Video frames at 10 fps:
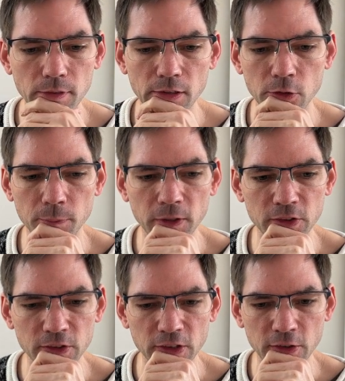it plays
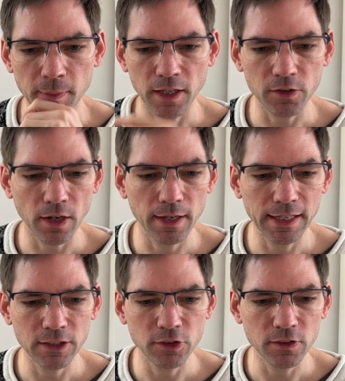in 60 minutes.
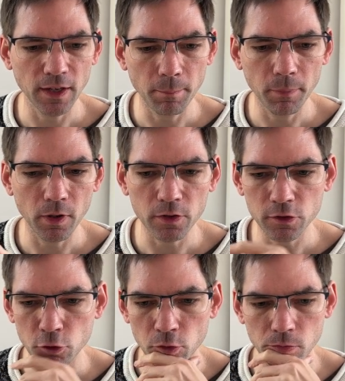Ages 10
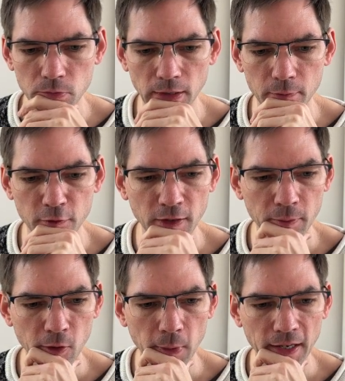plus, so yeah,
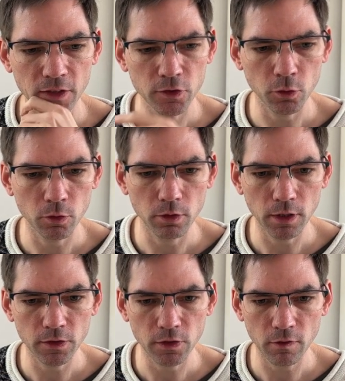family weight. So
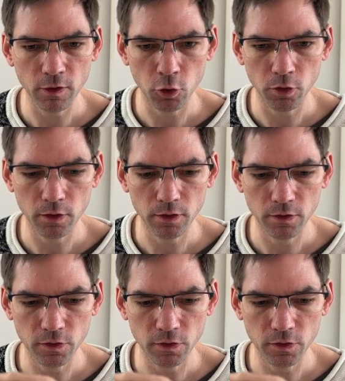let's have a look and